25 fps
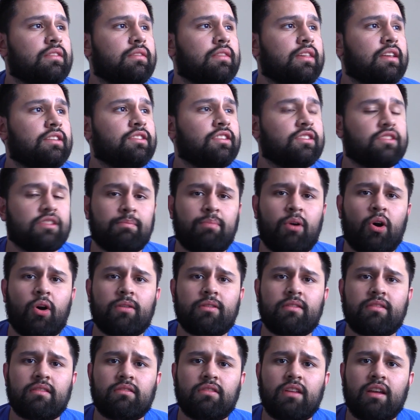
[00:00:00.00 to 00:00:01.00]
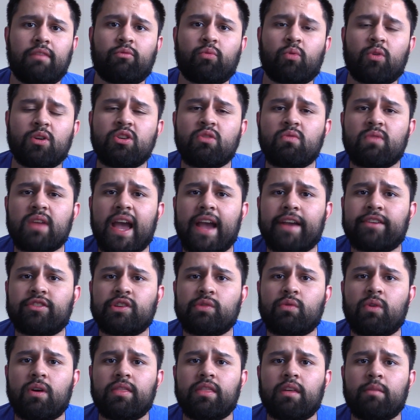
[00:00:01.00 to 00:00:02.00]
this is a part of the lift where you would
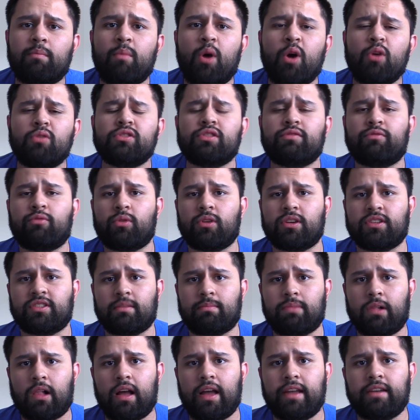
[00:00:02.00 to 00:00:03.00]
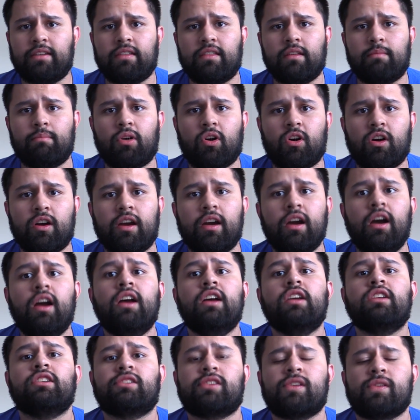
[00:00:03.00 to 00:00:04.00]
actually want the most force applied to the bar.
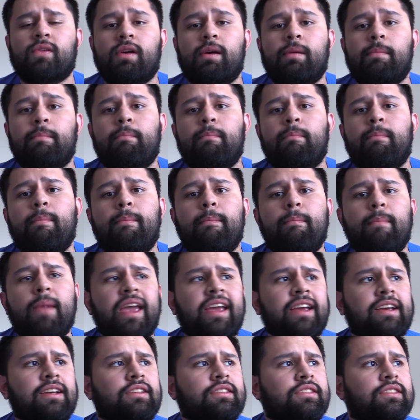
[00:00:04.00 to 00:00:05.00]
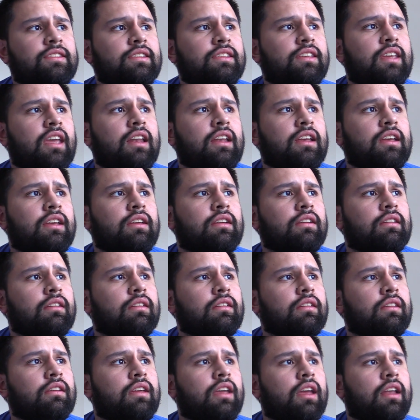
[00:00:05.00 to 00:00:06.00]
So it makes
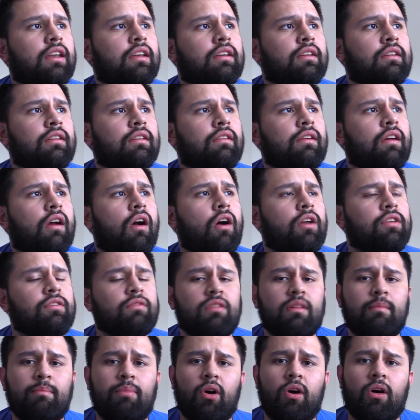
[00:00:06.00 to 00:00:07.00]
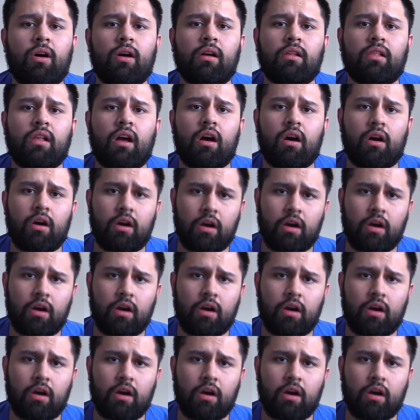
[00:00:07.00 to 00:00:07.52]
getting getting under the bar a lot